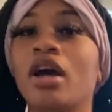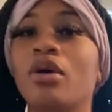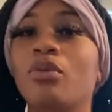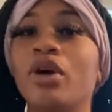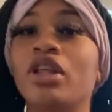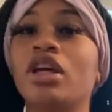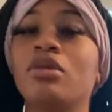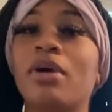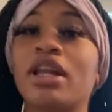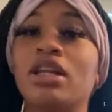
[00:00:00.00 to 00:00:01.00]
with
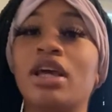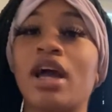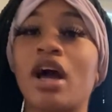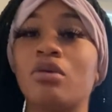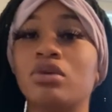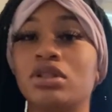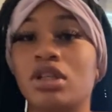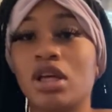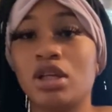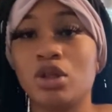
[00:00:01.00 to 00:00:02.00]
anybody that I was,
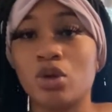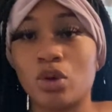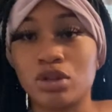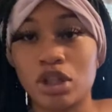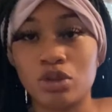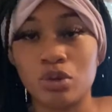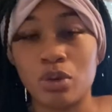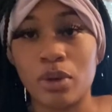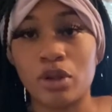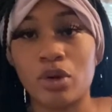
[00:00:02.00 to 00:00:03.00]
you know, sexual
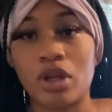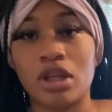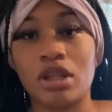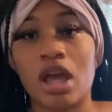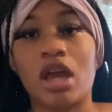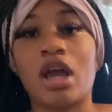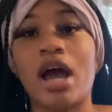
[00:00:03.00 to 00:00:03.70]
with or anything,